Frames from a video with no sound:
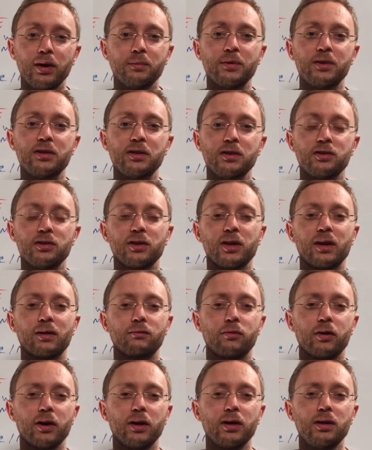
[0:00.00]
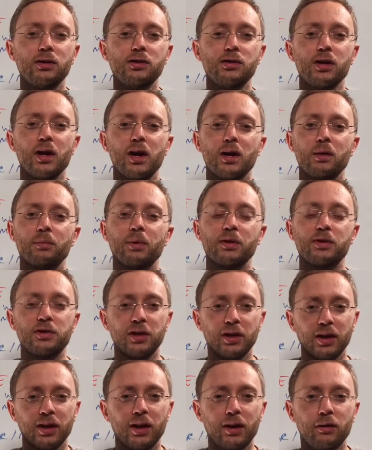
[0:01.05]
limited to that range. But
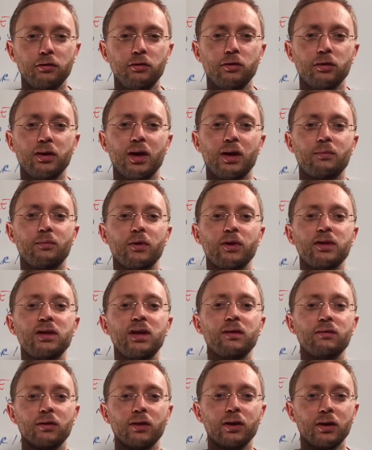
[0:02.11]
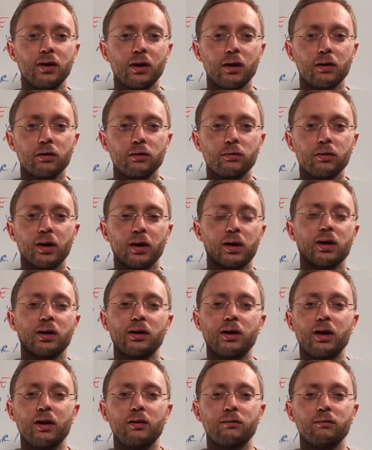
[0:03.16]
check it out on your camera, give it a go, and I
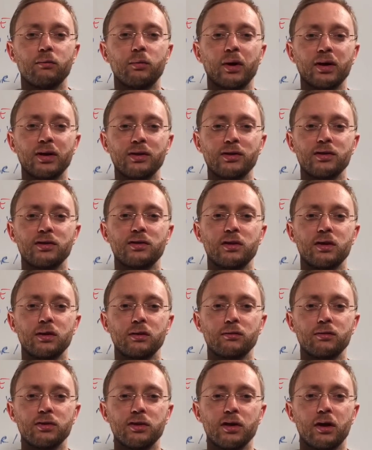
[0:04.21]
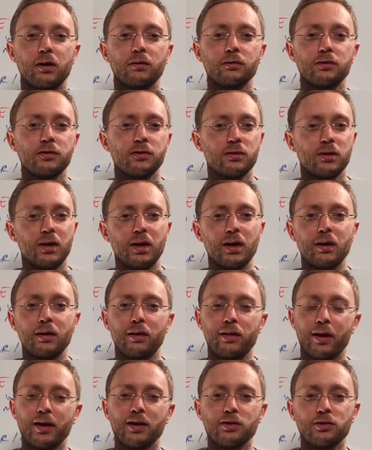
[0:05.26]
can't wait to see the results.
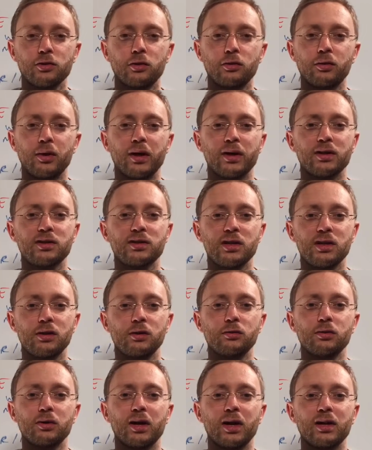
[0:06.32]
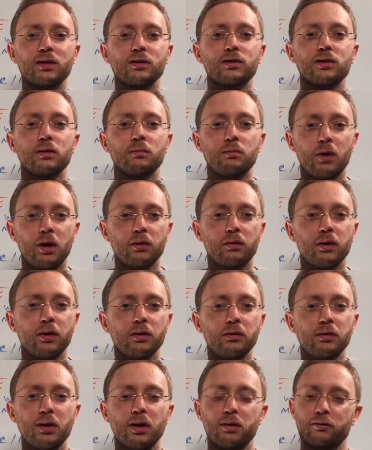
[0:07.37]
Thanks all, and I'll see you again
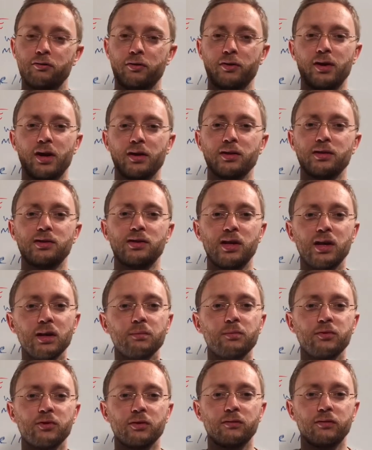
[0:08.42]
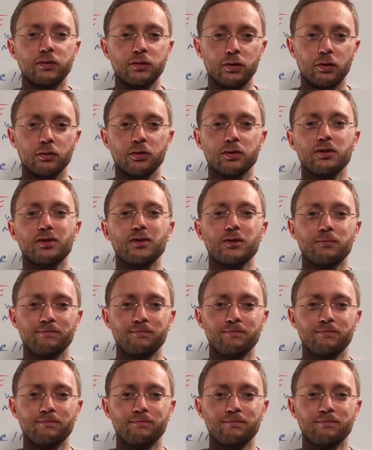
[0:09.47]
tomorrow for another Tips for Toggers.